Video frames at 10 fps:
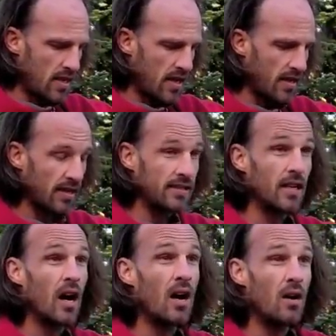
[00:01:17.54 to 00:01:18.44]
And I said,
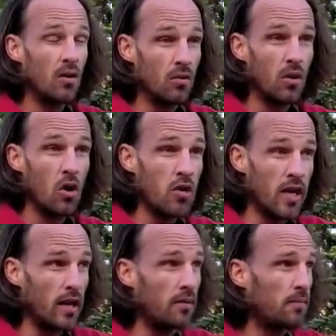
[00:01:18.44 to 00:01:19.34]
"Oh,
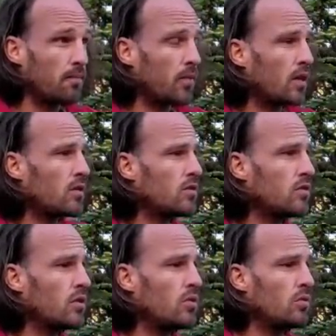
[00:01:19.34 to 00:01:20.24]
okay.
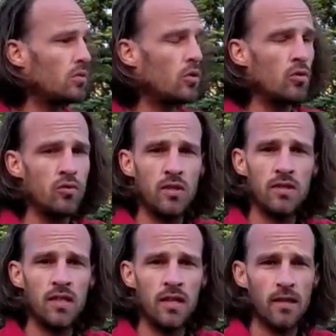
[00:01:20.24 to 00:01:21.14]
So who's to
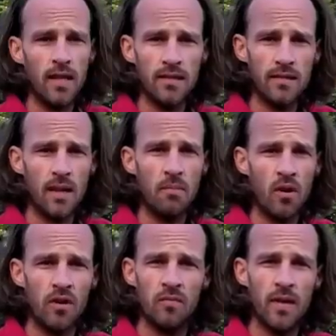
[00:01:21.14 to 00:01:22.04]
say that that's not
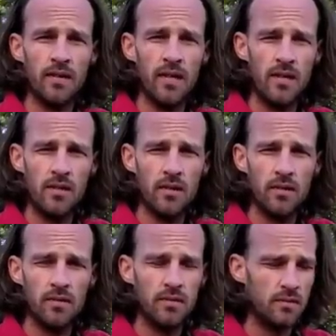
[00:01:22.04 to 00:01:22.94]
part of meditation?"
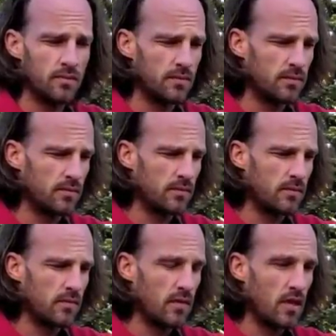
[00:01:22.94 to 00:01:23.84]

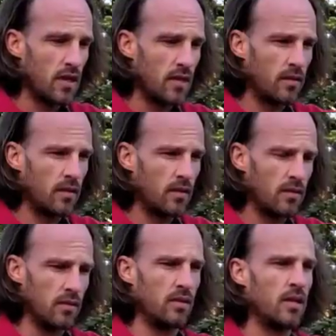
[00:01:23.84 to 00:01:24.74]
And
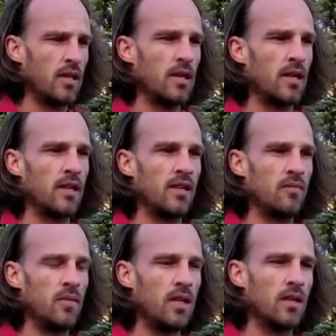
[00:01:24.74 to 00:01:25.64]
they kind of give
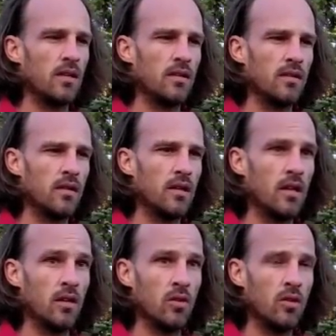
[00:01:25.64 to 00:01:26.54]
me a
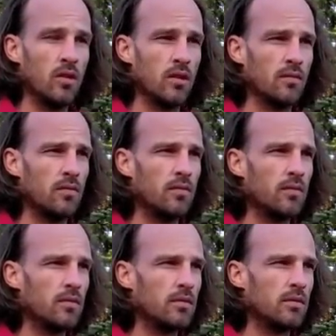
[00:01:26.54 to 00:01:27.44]
look of
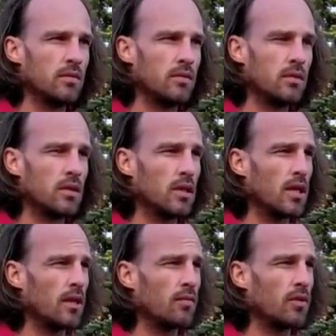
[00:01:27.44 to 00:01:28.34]

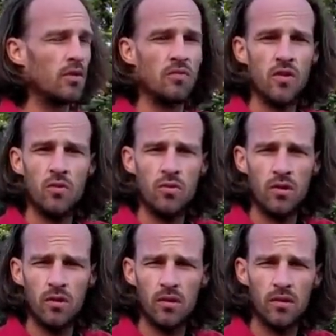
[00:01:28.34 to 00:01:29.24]
kind of
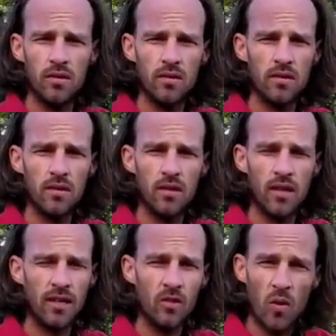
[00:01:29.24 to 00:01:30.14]
confusion
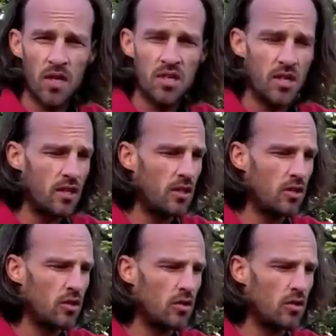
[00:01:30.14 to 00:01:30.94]
and questioning.